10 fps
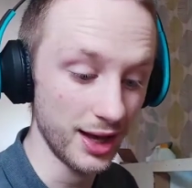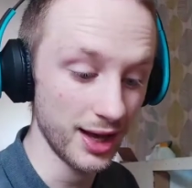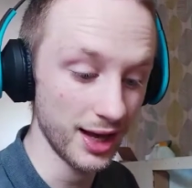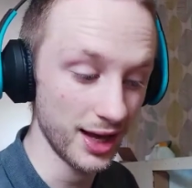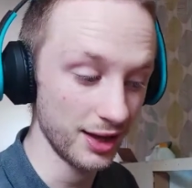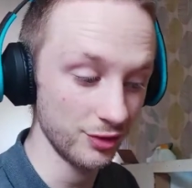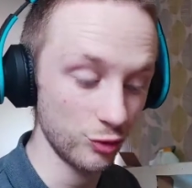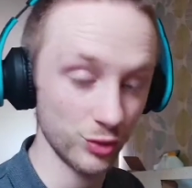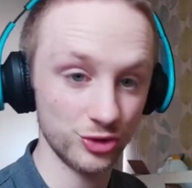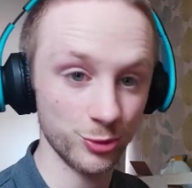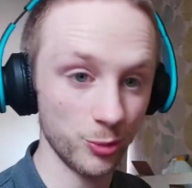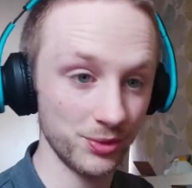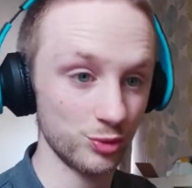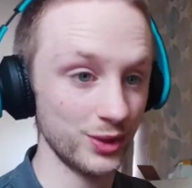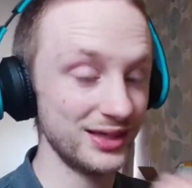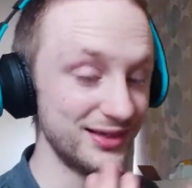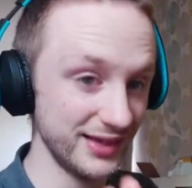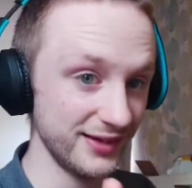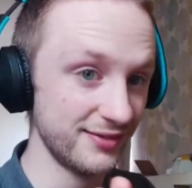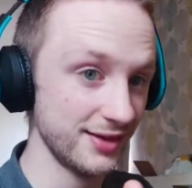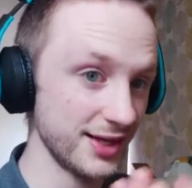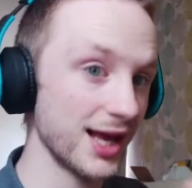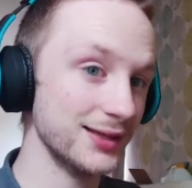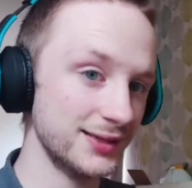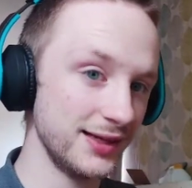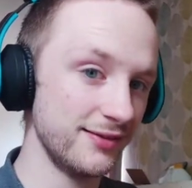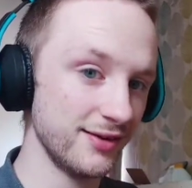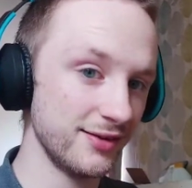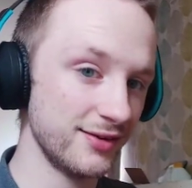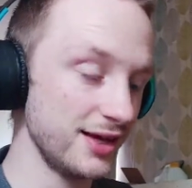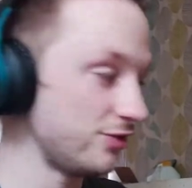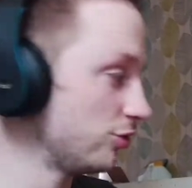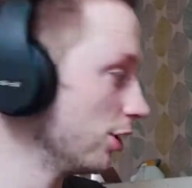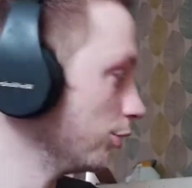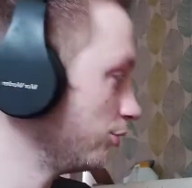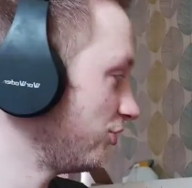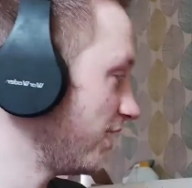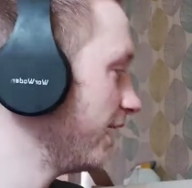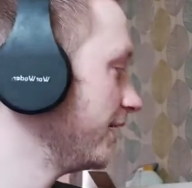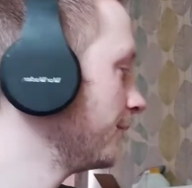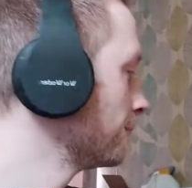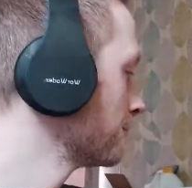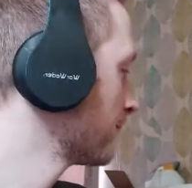switchable between DC and DCC. So say